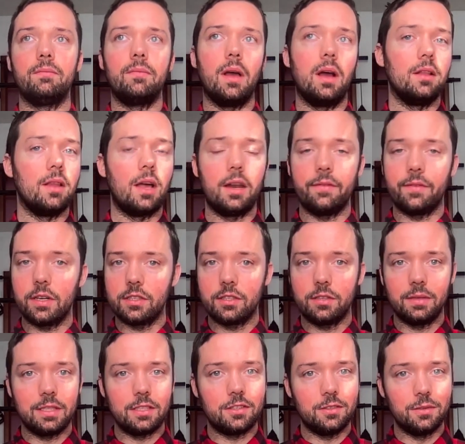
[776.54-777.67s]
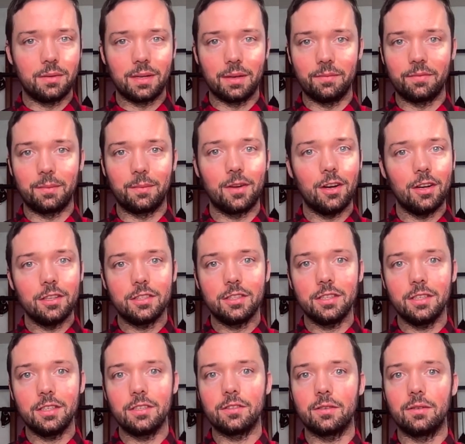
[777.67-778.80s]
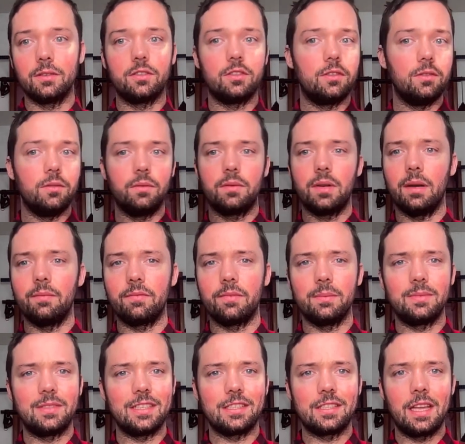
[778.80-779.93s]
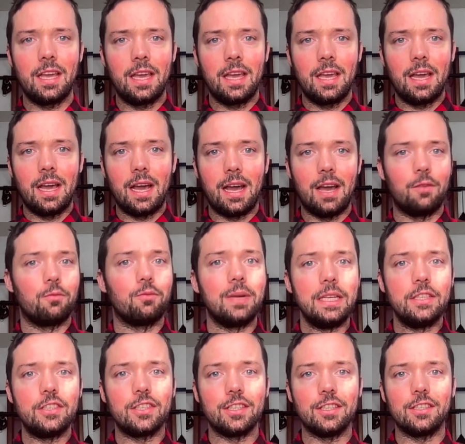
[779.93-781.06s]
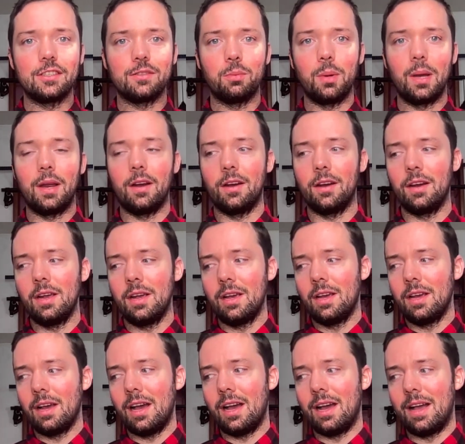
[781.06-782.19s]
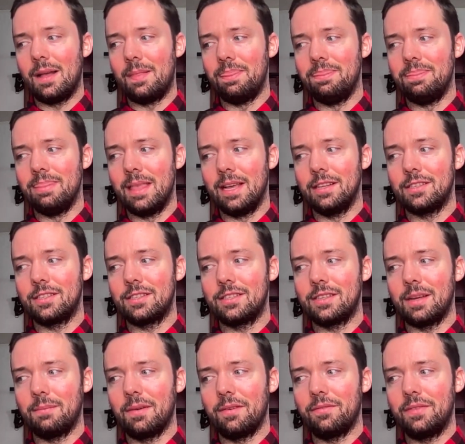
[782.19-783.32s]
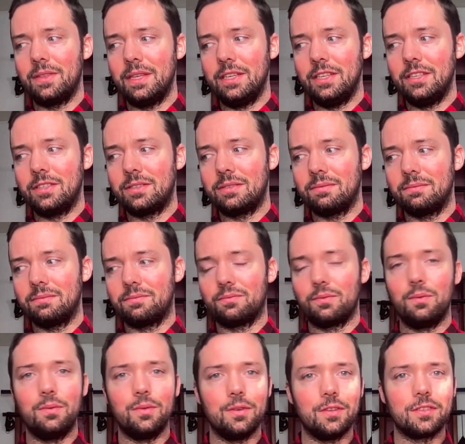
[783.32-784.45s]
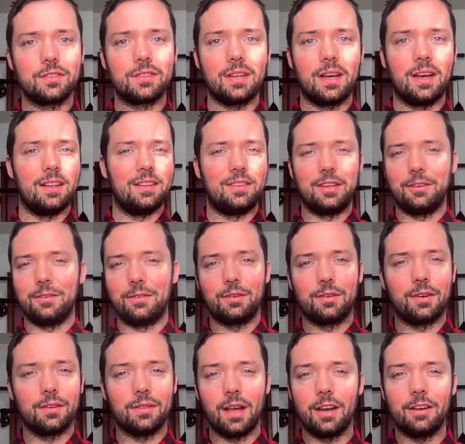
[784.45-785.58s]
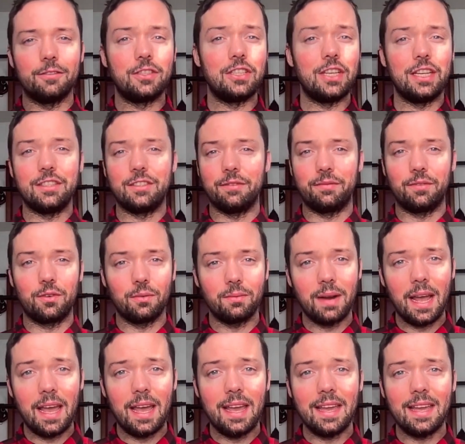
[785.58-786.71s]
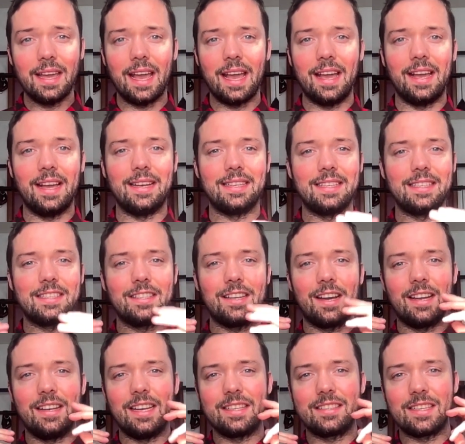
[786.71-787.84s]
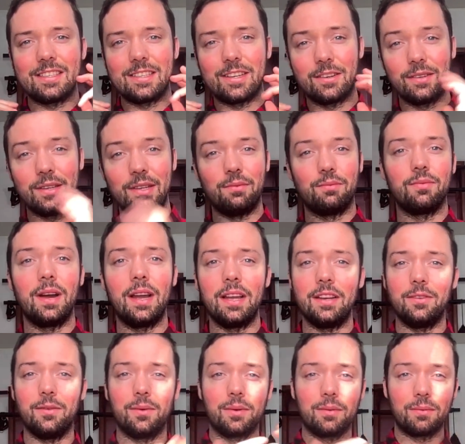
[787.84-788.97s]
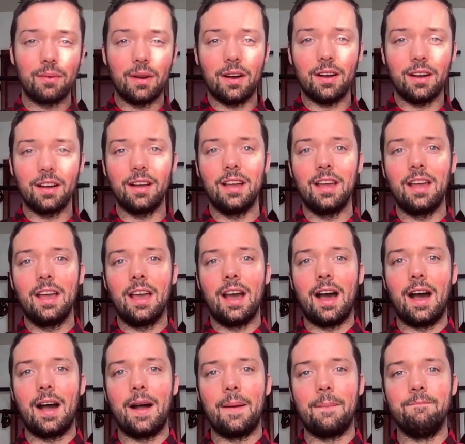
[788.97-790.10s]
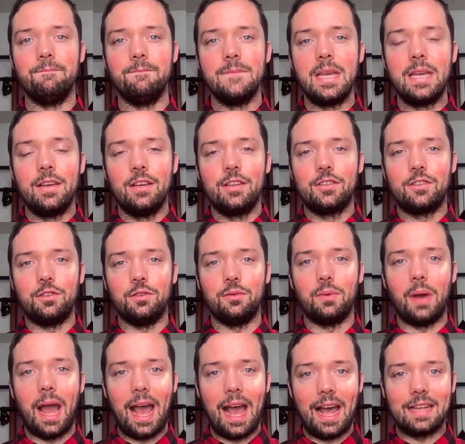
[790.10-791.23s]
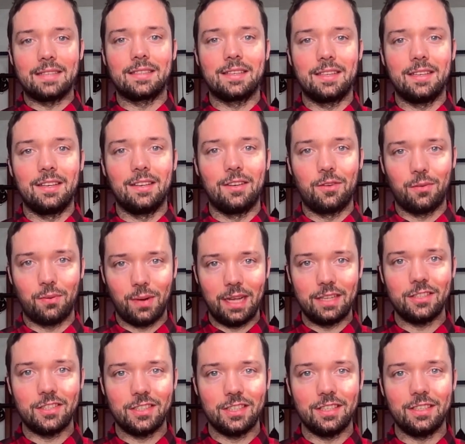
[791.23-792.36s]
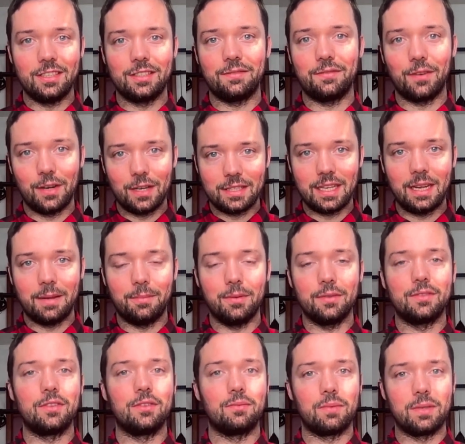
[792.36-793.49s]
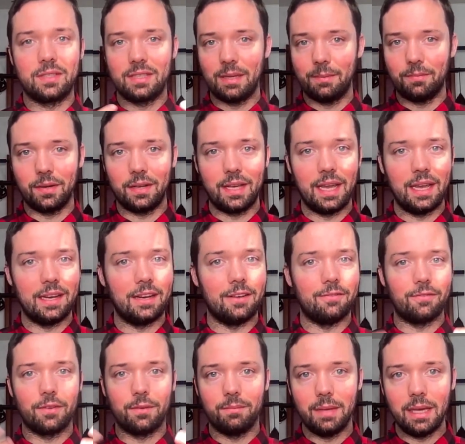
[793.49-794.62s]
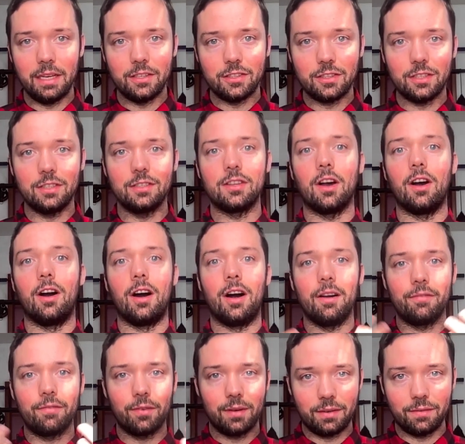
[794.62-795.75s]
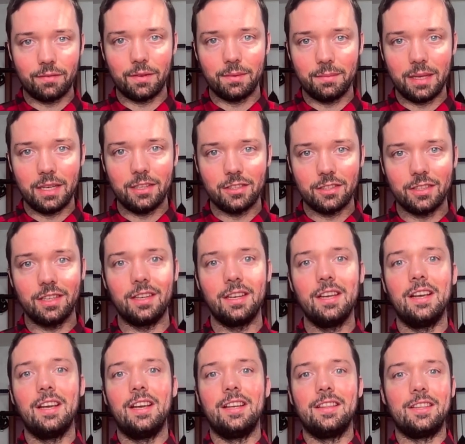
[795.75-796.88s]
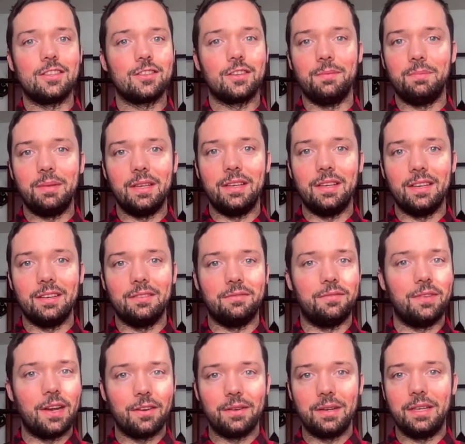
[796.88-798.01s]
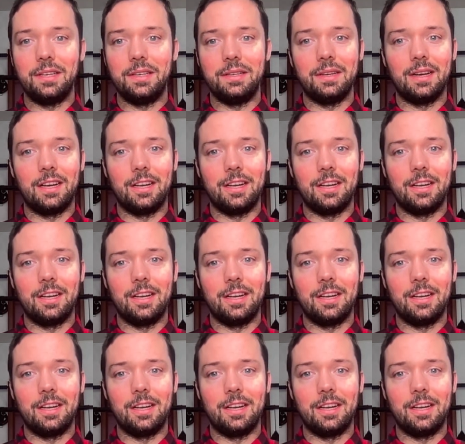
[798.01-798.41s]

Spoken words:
a lot of our students do come from cultures or do come from just regions where some of these rules, there are a lot of shades of gray, and it's not necessarily right nor wrong to ask questions, for example, to reciprocate information, to offer information. This could be very